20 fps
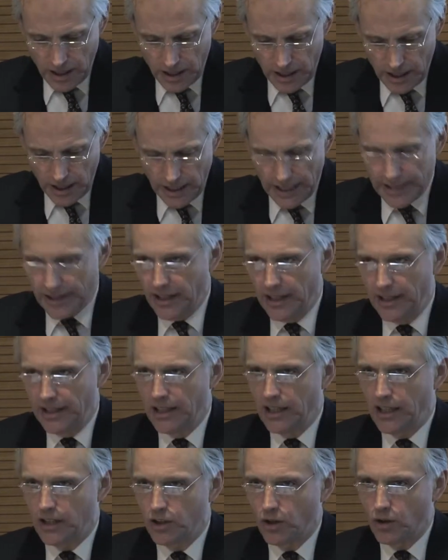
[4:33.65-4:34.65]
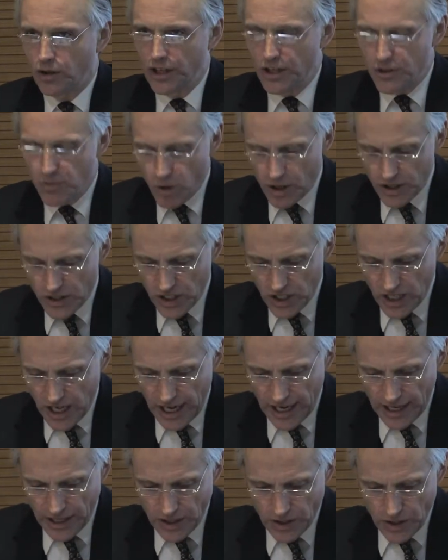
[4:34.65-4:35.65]
And I acknowledge once
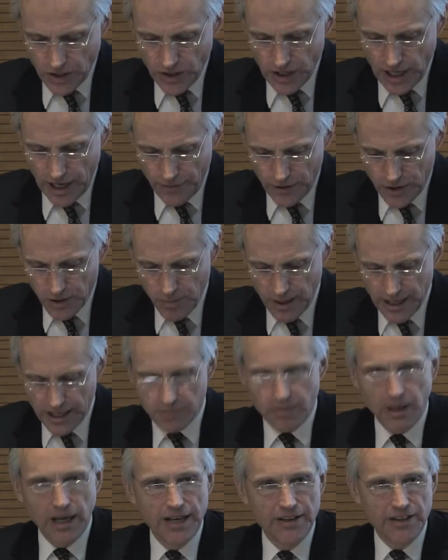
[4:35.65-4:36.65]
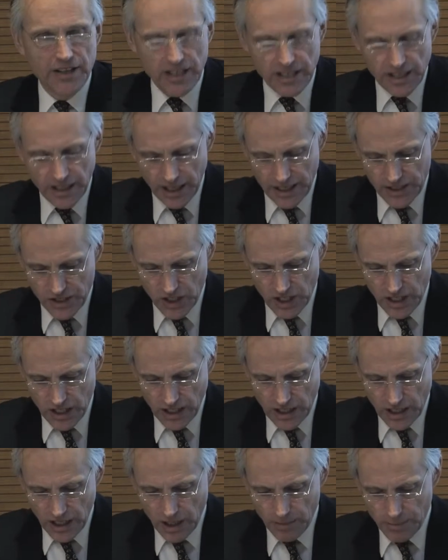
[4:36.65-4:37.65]
again the efforts made by the
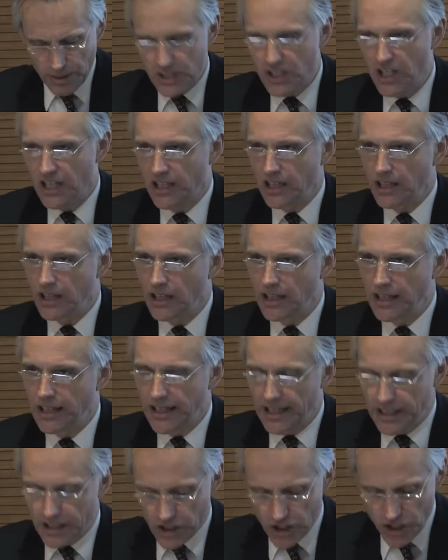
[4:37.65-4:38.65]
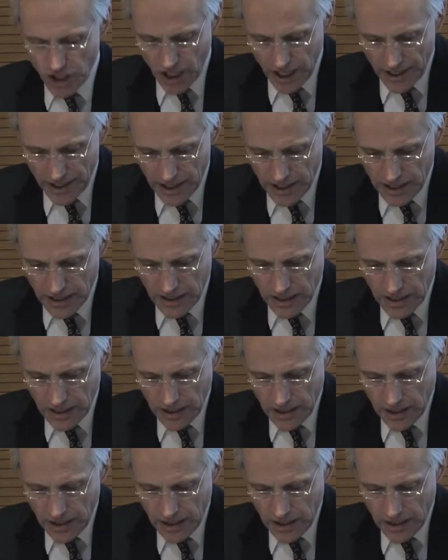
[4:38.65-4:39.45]
EIC, particularly in China,